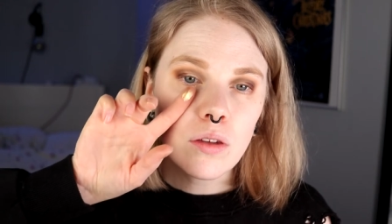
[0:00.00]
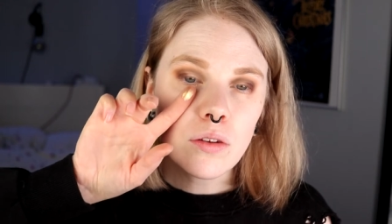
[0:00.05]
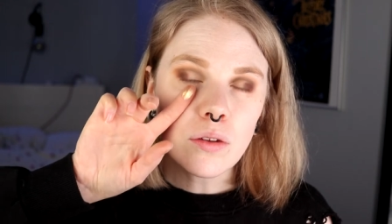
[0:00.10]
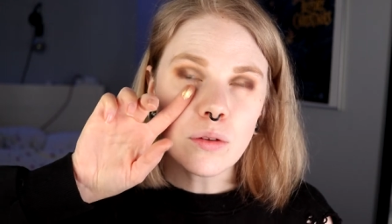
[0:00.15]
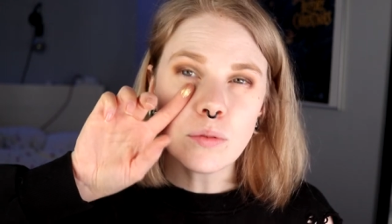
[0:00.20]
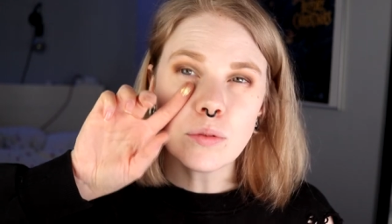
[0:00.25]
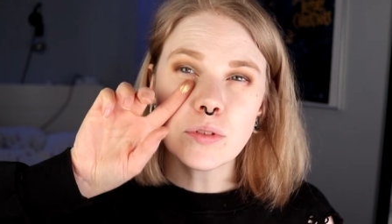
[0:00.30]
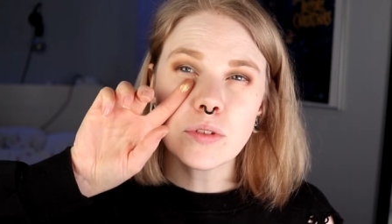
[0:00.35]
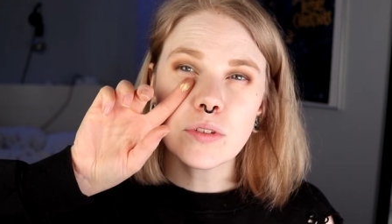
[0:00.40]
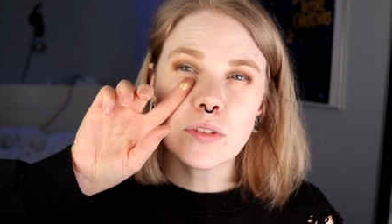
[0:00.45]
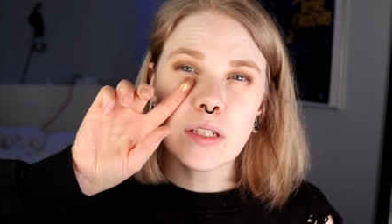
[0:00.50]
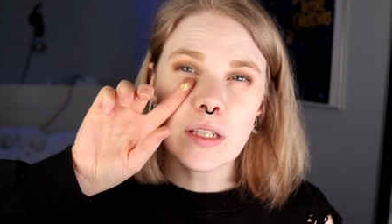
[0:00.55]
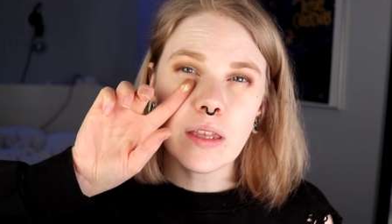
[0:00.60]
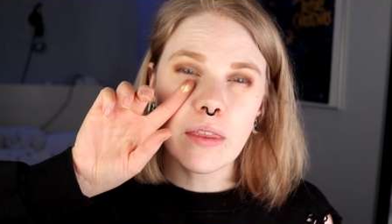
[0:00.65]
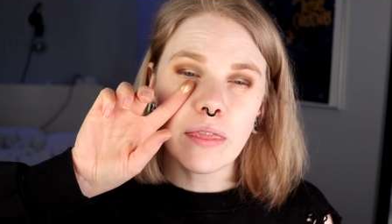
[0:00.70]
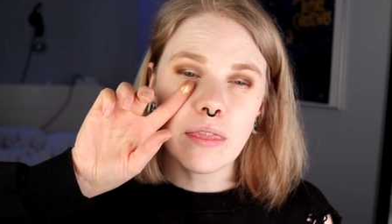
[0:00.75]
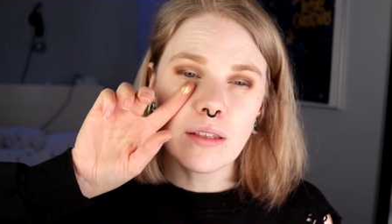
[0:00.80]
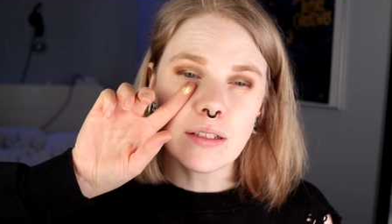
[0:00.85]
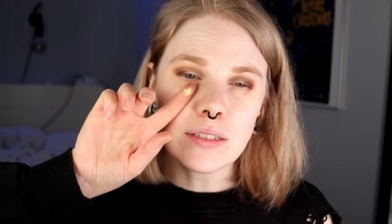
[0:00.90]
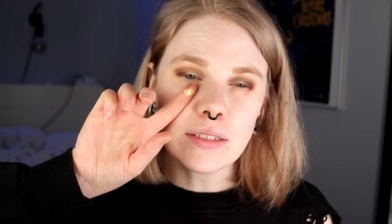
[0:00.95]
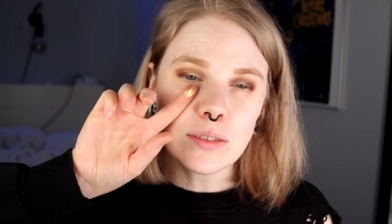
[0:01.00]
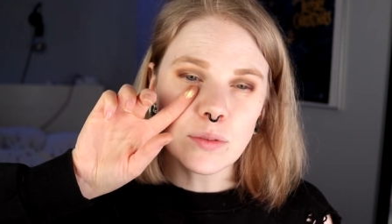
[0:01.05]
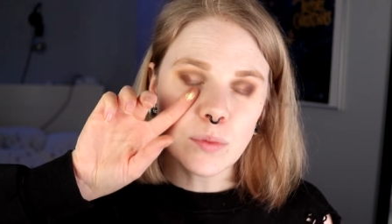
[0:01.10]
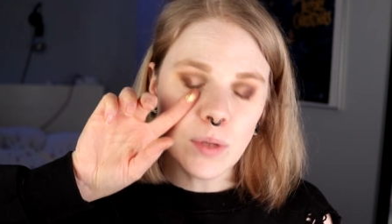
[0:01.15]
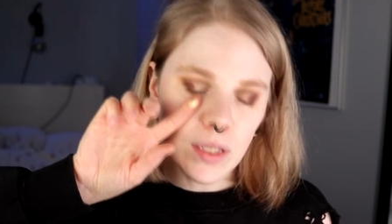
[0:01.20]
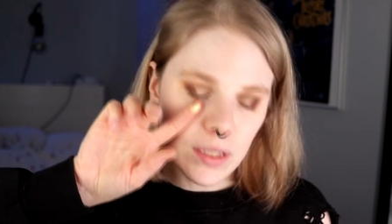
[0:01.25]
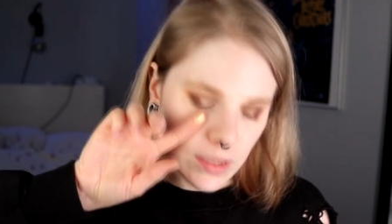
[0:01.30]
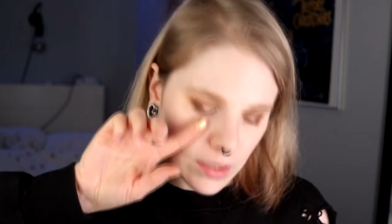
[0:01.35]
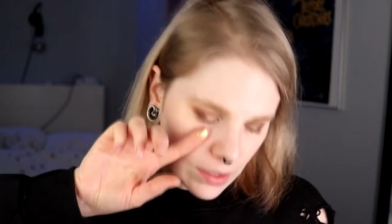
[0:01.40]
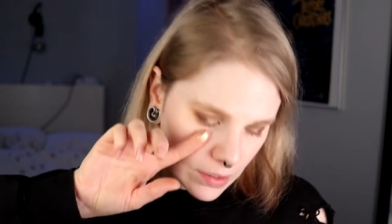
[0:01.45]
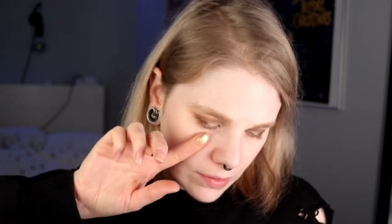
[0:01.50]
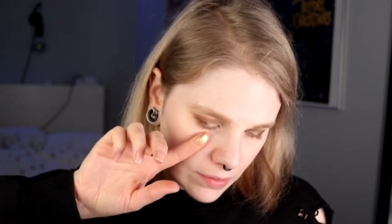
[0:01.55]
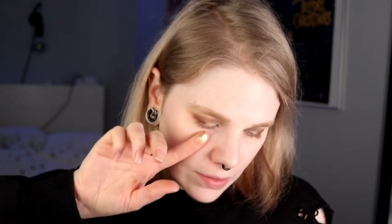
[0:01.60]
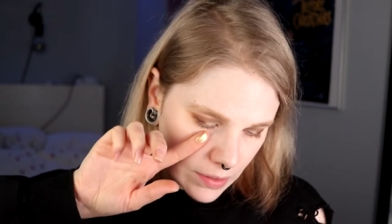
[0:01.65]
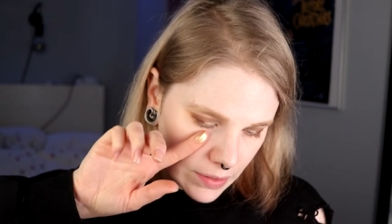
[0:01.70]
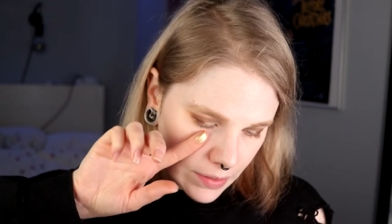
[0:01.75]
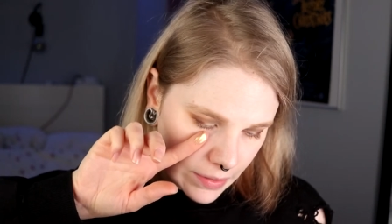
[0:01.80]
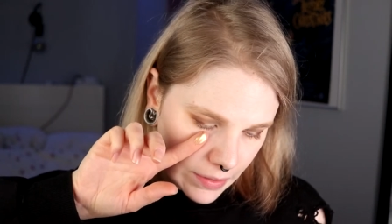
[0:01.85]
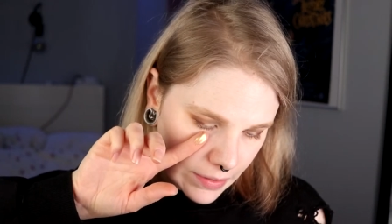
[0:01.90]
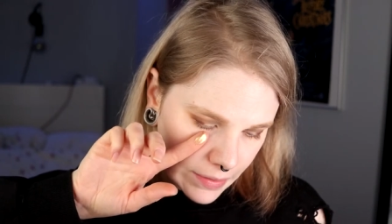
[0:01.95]
So I want to take this one that
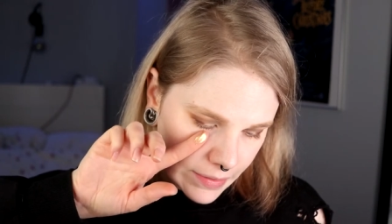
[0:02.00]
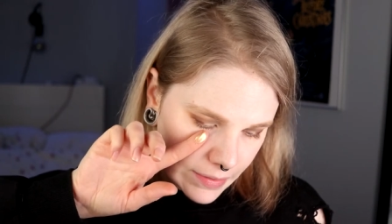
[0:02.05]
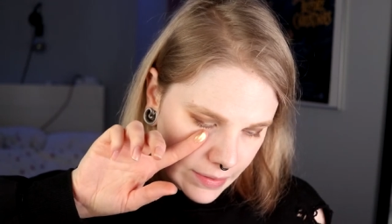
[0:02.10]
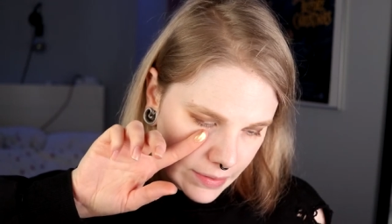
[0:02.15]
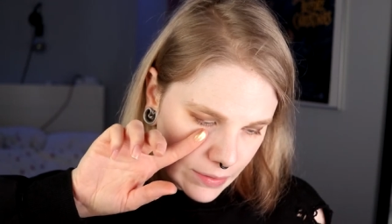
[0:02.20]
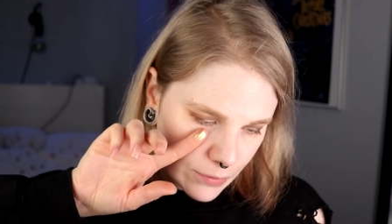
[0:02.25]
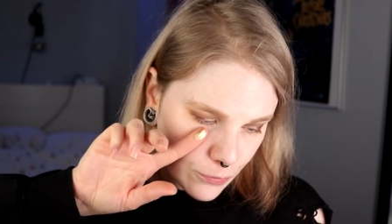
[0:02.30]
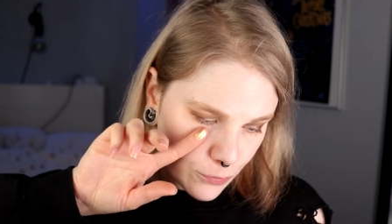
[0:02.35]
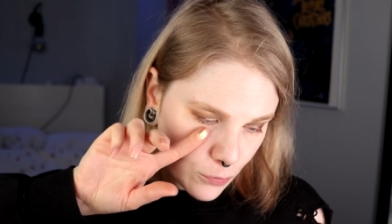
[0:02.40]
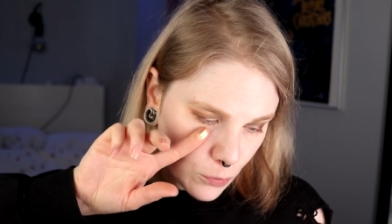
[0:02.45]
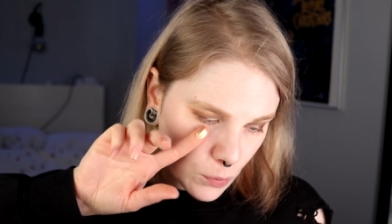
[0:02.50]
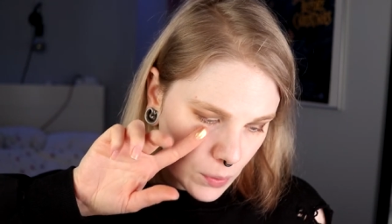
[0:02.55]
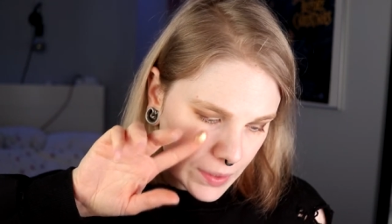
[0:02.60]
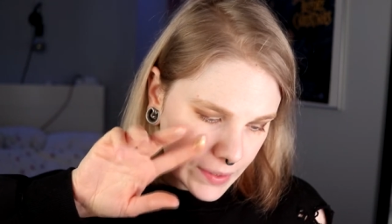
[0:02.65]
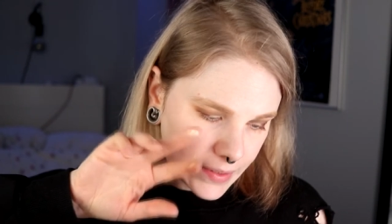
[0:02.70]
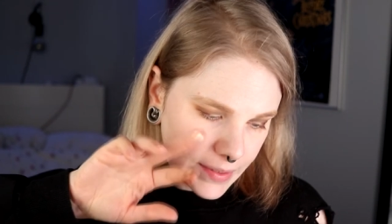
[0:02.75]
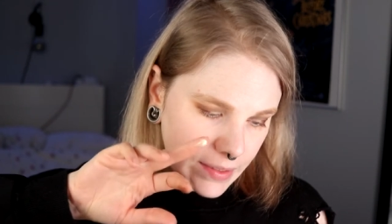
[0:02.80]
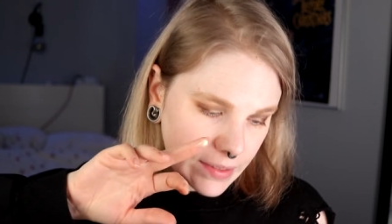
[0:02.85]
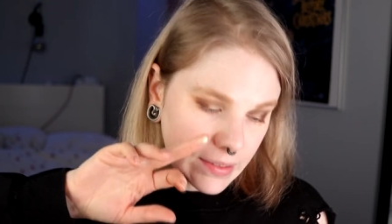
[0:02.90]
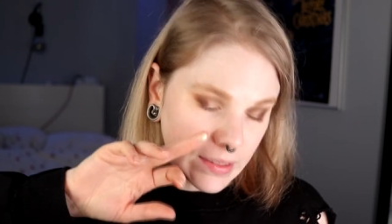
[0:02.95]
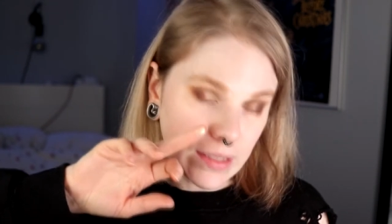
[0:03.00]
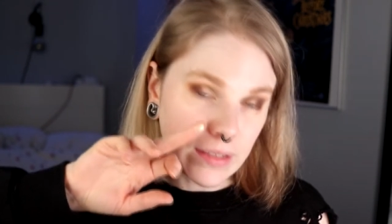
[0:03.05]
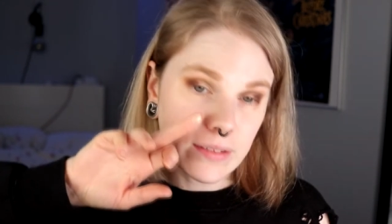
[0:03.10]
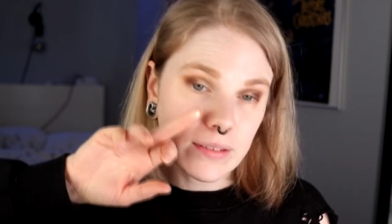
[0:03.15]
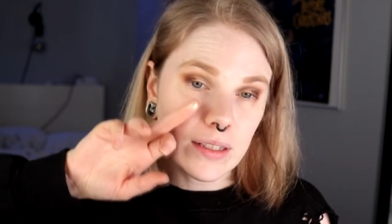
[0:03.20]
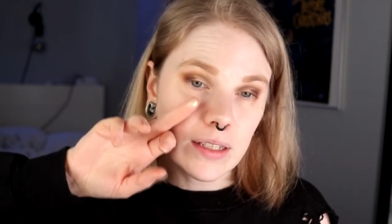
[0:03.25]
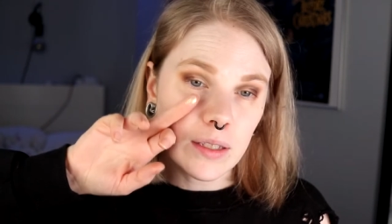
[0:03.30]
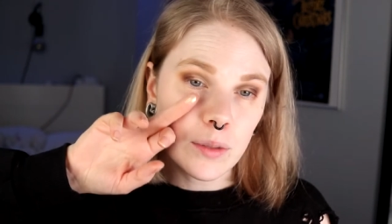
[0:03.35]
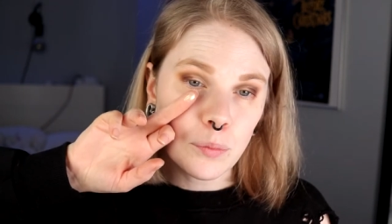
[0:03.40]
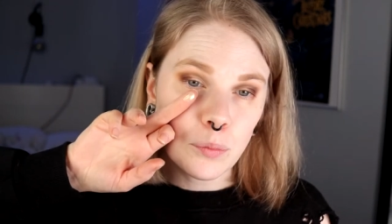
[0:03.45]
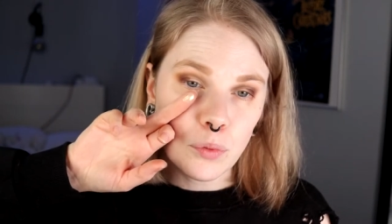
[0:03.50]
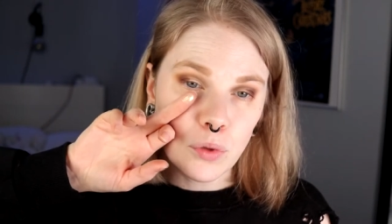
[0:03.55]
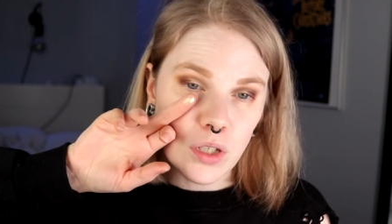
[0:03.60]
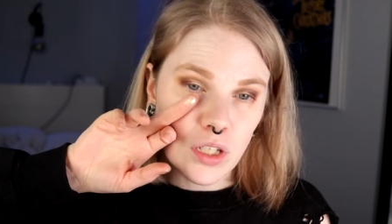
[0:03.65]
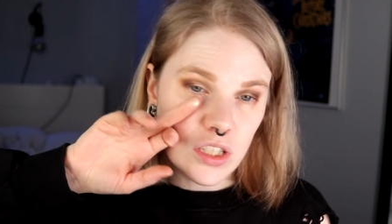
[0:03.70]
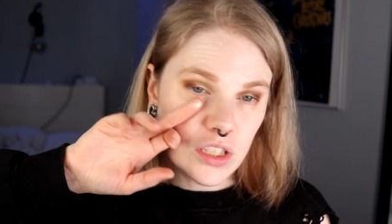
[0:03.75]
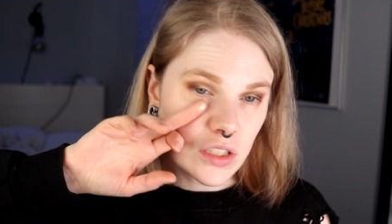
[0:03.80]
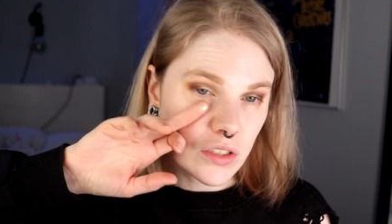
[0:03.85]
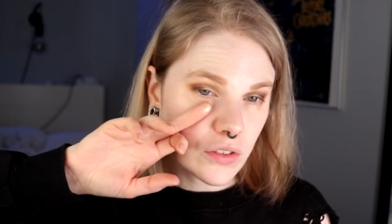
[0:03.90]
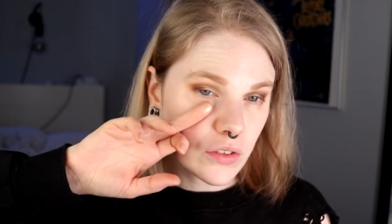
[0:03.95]
is the Force, and then take
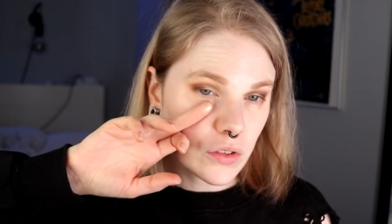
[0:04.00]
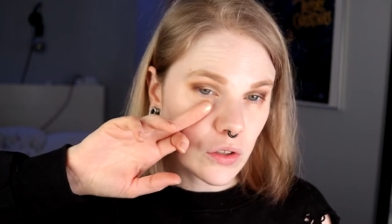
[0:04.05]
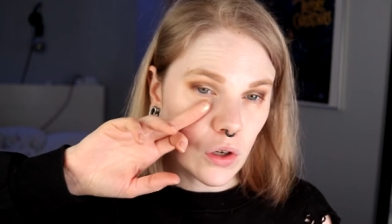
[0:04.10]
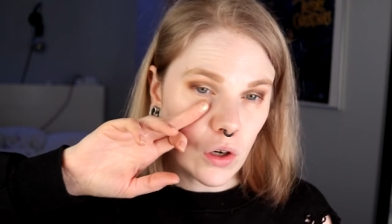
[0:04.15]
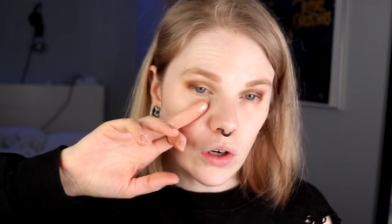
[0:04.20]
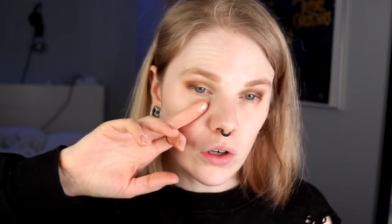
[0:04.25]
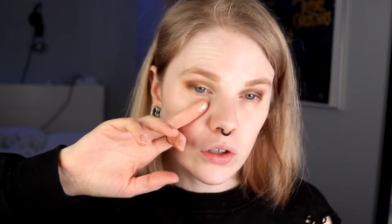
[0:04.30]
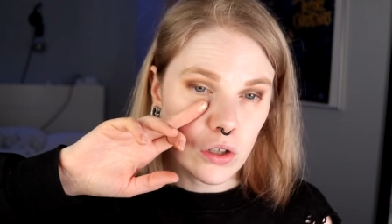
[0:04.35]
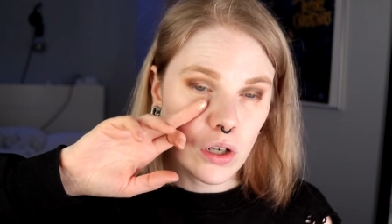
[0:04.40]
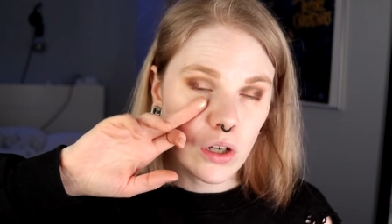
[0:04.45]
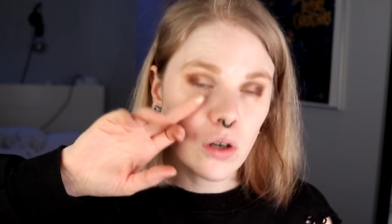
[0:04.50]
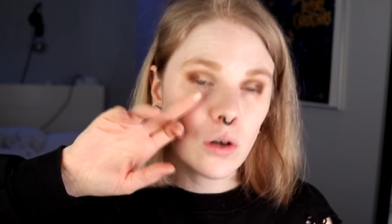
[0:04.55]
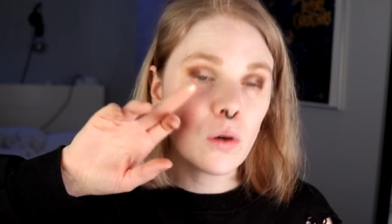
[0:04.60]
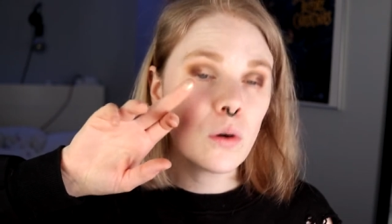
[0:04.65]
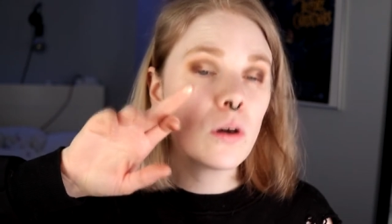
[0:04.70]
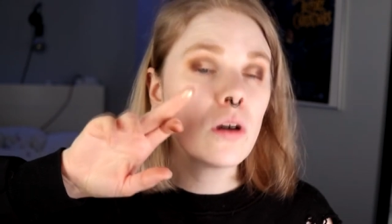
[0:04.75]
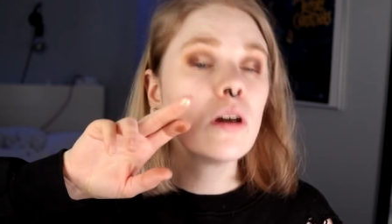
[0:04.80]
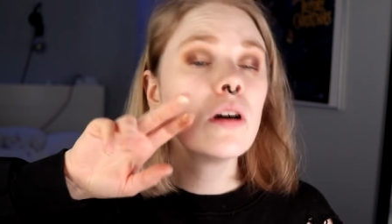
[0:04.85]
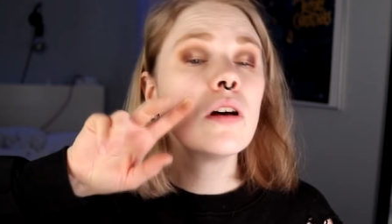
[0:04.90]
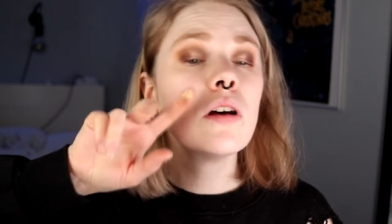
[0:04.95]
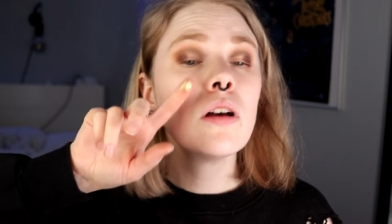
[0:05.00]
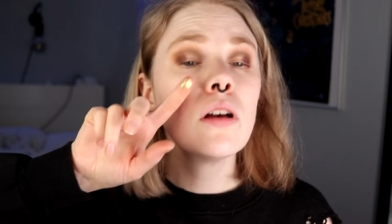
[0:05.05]
Precious Cargo.